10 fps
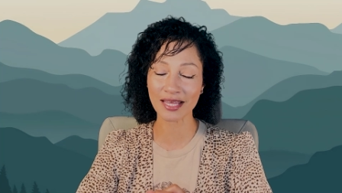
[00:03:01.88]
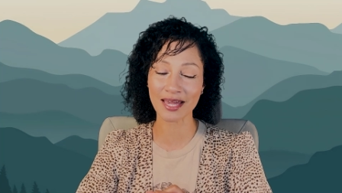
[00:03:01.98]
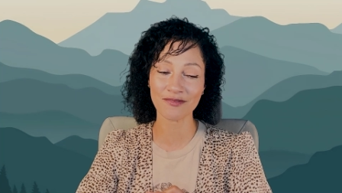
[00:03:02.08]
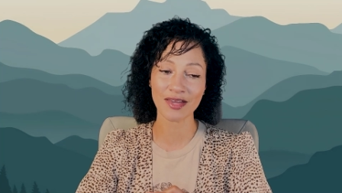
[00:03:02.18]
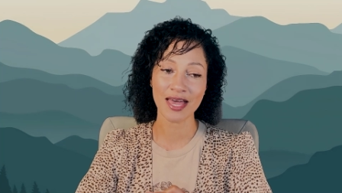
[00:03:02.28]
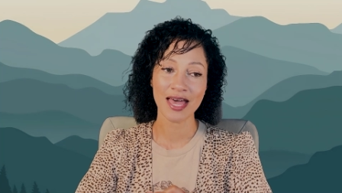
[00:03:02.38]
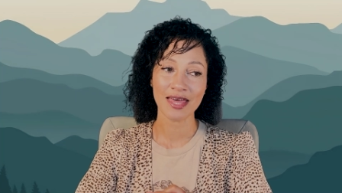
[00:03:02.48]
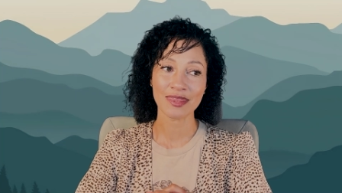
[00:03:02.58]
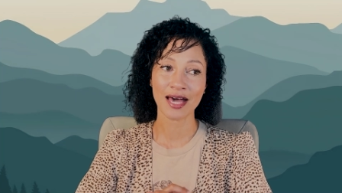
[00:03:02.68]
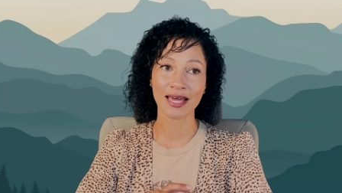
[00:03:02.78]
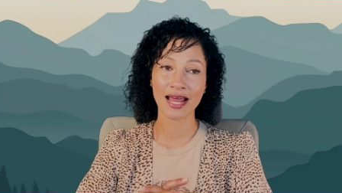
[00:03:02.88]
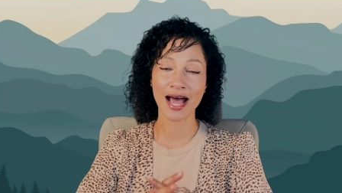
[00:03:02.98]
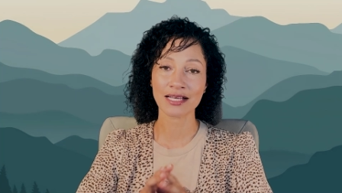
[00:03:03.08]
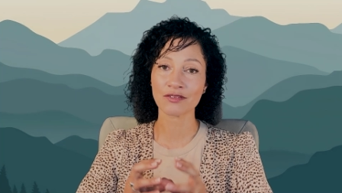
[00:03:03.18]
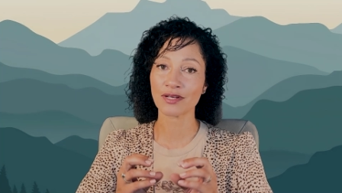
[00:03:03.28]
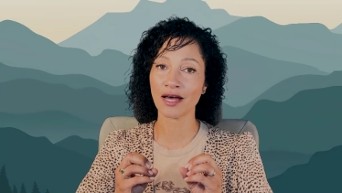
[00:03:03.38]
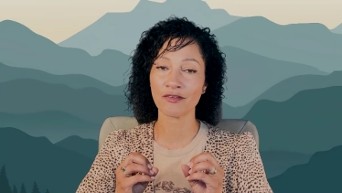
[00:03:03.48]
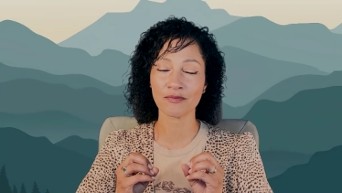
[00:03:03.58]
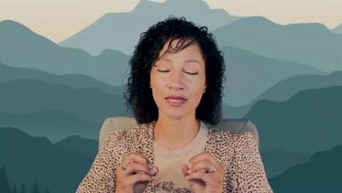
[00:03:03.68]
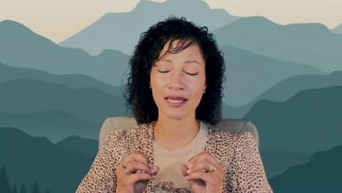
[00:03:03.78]
life that asked
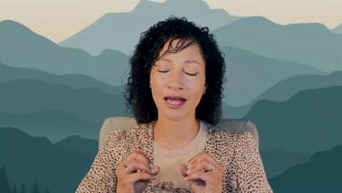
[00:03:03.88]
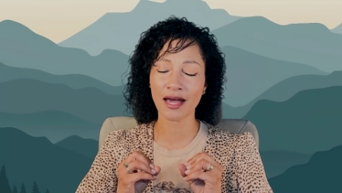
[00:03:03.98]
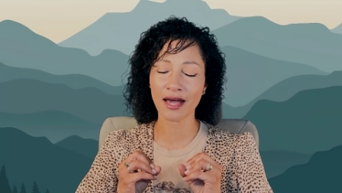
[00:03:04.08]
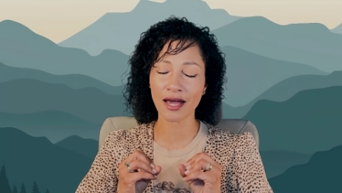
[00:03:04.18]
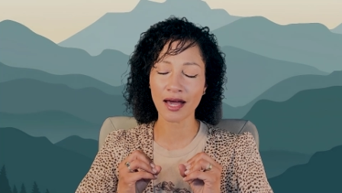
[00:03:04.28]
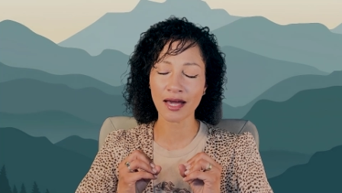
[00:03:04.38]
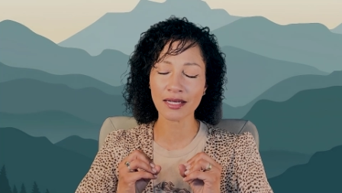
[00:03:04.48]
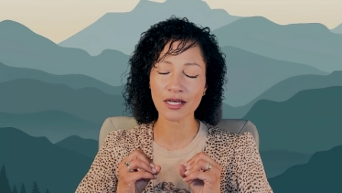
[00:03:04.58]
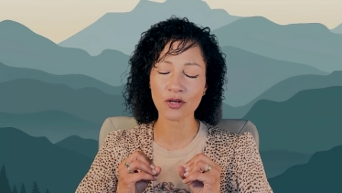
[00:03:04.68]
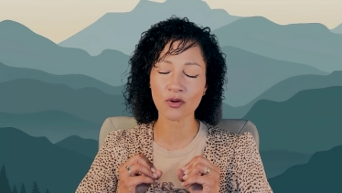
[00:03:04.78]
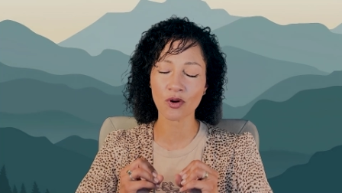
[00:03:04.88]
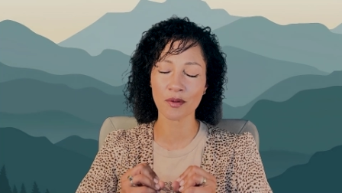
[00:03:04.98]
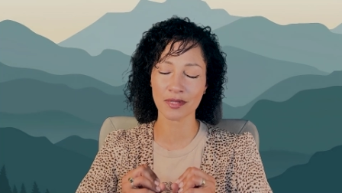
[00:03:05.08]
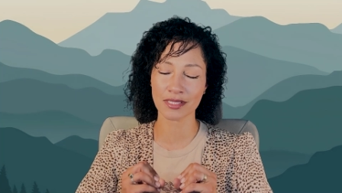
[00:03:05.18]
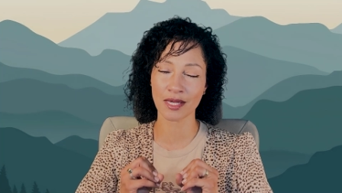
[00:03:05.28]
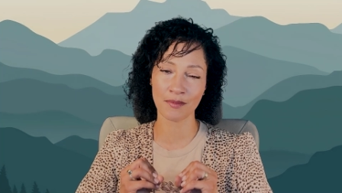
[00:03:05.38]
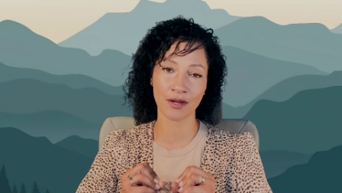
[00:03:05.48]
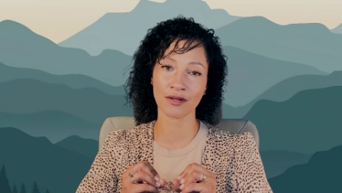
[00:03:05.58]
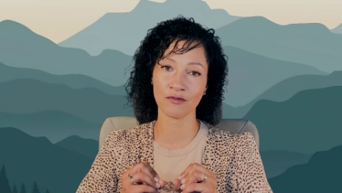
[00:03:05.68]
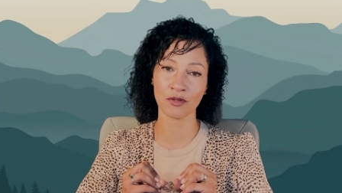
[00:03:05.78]
of me an enormous
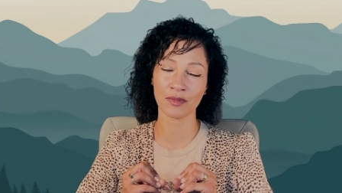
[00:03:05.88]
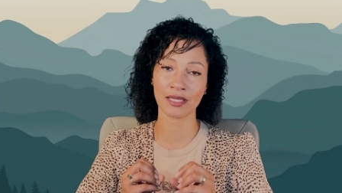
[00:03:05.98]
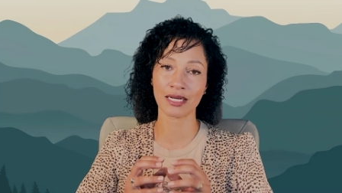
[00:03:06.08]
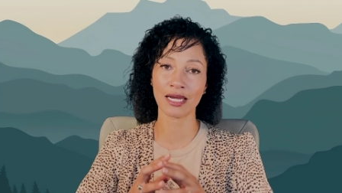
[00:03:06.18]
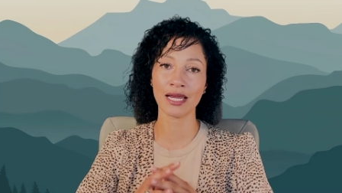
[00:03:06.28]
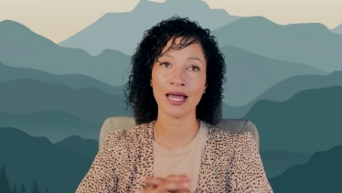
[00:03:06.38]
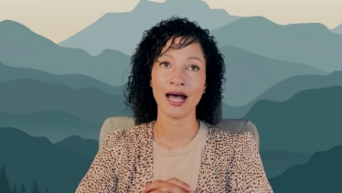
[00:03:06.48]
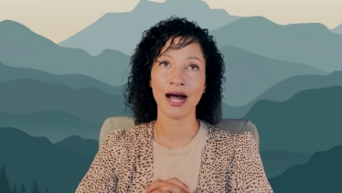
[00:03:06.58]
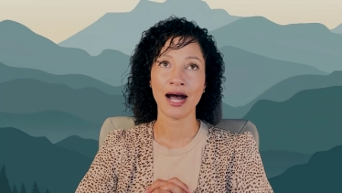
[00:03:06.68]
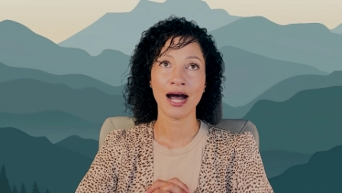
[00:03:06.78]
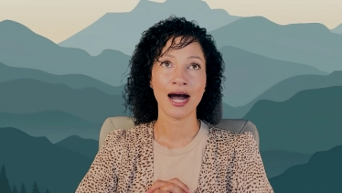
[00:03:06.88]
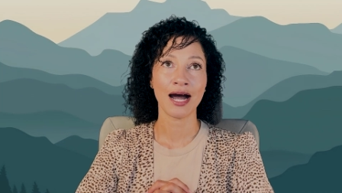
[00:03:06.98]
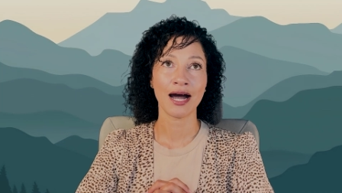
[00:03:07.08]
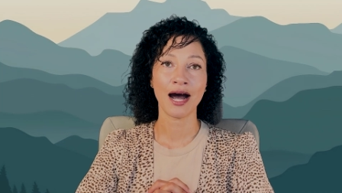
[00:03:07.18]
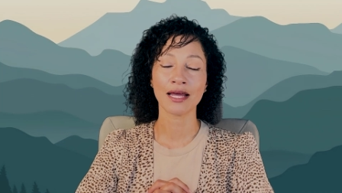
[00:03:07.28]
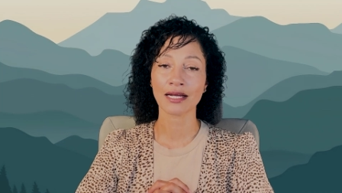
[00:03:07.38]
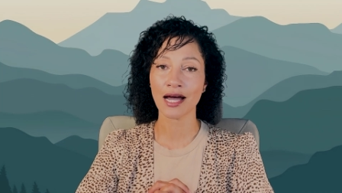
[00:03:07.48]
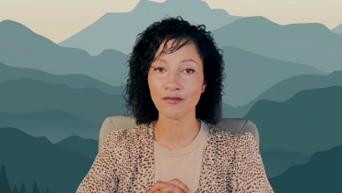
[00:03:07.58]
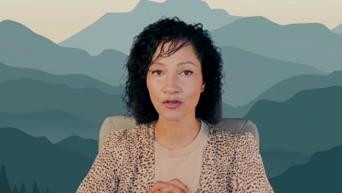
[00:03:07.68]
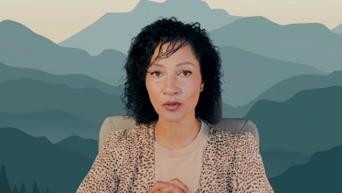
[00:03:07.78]
amount of humility.
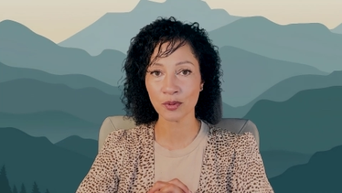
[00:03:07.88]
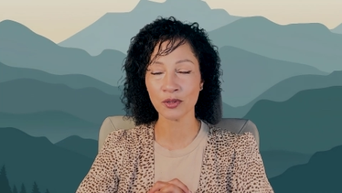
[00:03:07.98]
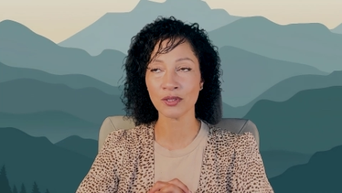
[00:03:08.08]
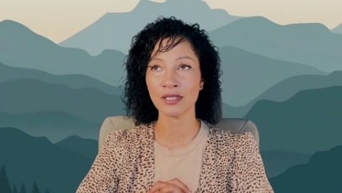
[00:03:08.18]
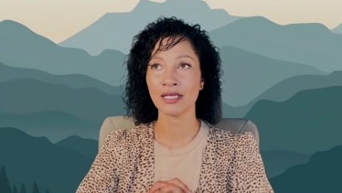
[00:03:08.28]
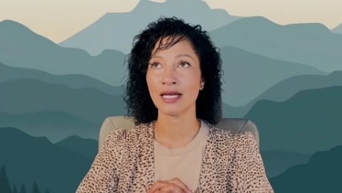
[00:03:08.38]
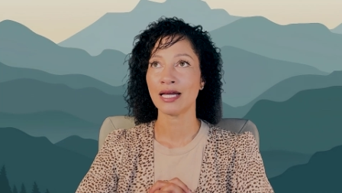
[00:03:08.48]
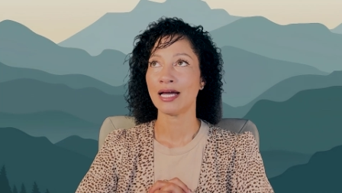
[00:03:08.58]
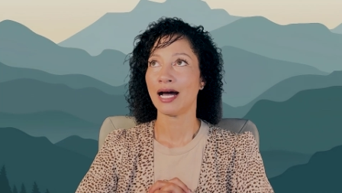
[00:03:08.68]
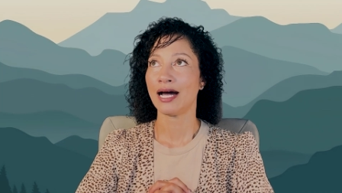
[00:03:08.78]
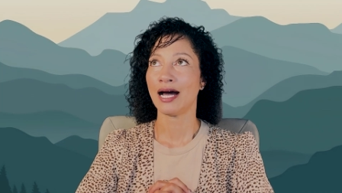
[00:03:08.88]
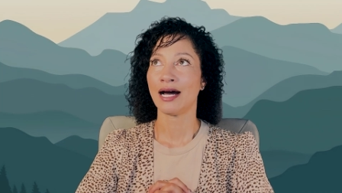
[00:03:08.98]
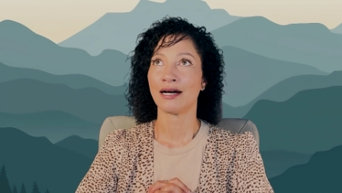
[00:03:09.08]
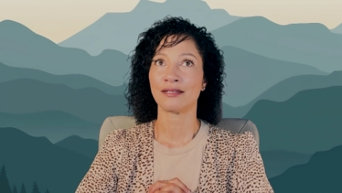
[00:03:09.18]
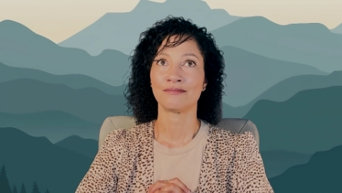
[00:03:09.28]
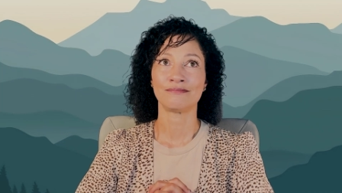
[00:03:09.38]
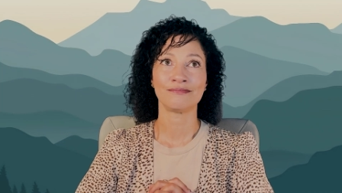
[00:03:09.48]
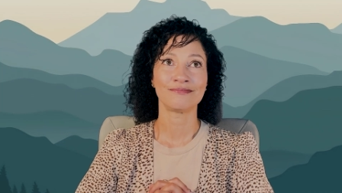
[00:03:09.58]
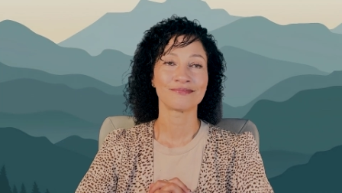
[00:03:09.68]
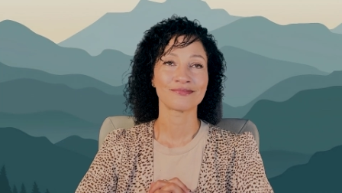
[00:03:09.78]
Uncomfortable,
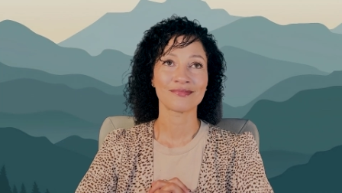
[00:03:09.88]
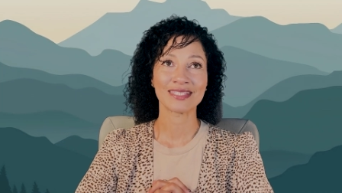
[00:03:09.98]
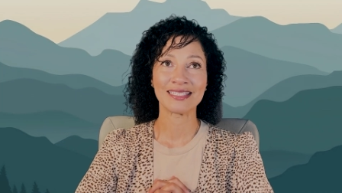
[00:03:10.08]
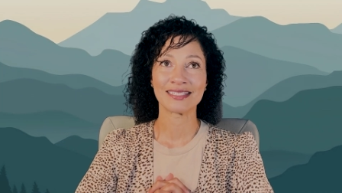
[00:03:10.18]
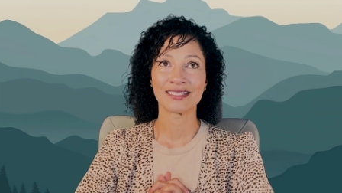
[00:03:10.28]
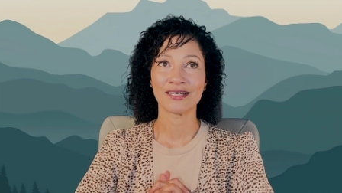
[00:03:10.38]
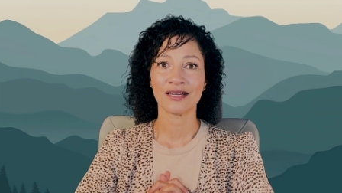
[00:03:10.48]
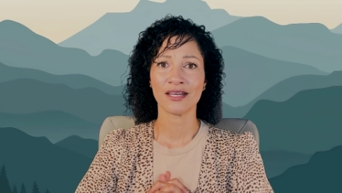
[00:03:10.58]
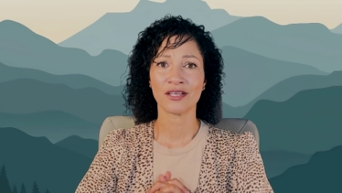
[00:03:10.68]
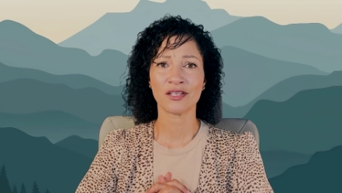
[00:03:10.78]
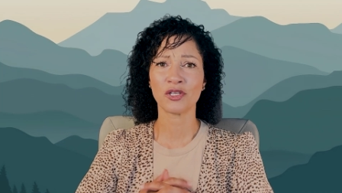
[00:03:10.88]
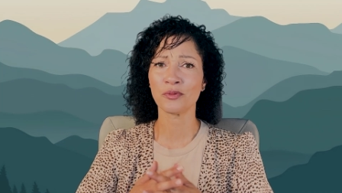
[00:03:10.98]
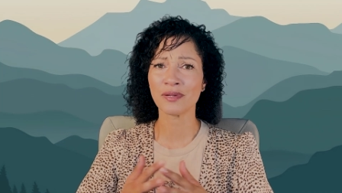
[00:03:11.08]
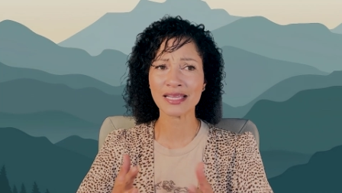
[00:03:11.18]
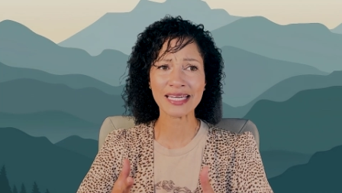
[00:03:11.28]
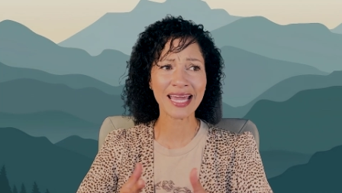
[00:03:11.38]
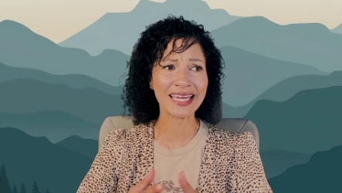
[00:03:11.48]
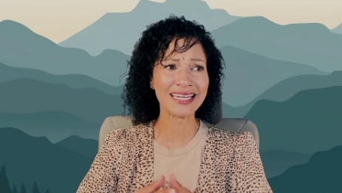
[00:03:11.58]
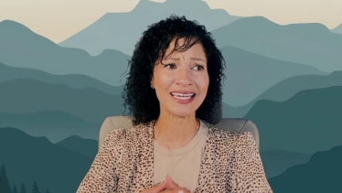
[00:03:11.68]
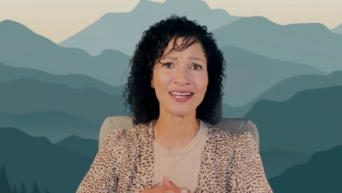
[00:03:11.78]
um,
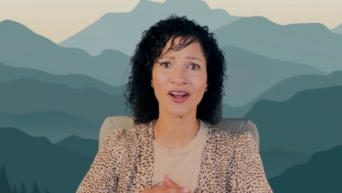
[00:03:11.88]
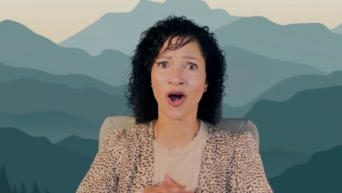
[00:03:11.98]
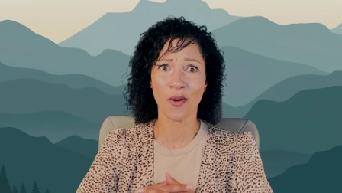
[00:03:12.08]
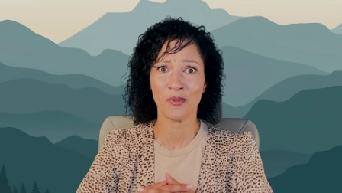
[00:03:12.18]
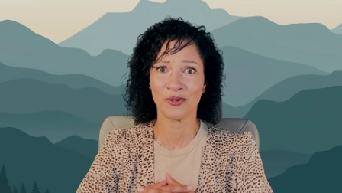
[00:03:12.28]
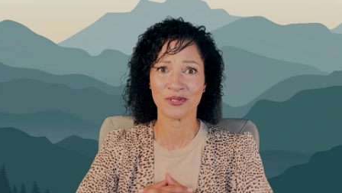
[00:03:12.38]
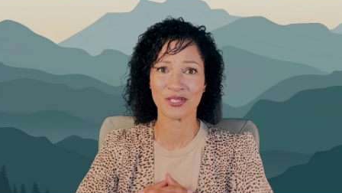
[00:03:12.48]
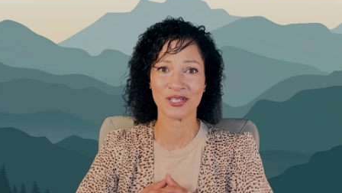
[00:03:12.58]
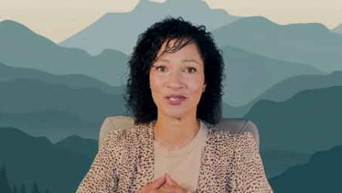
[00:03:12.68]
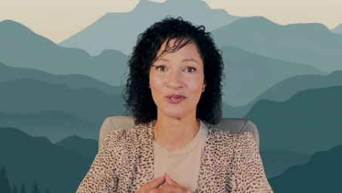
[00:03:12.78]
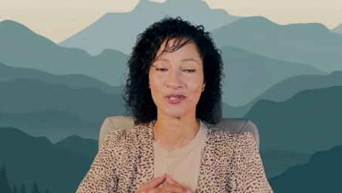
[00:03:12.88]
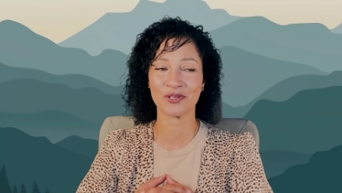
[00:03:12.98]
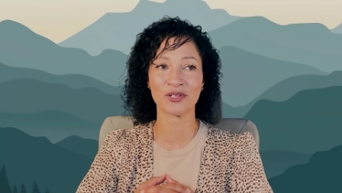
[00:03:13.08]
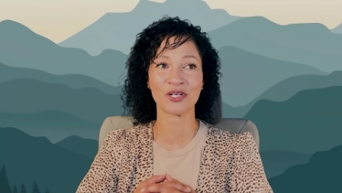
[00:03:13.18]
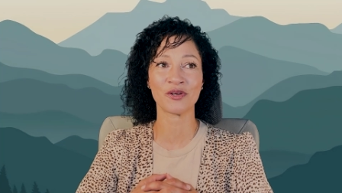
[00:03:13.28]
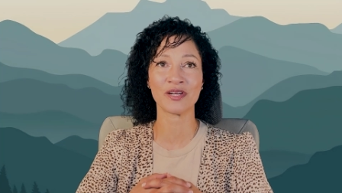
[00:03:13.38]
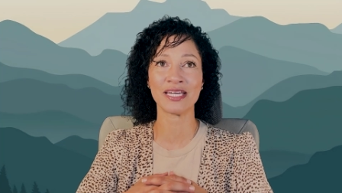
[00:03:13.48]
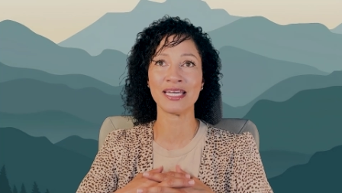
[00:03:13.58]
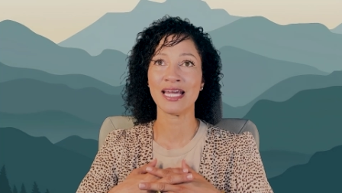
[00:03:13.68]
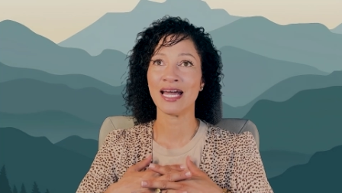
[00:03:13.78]
humiliating almost to a certain
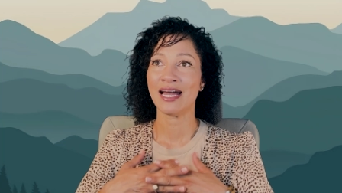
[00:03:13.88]
degree.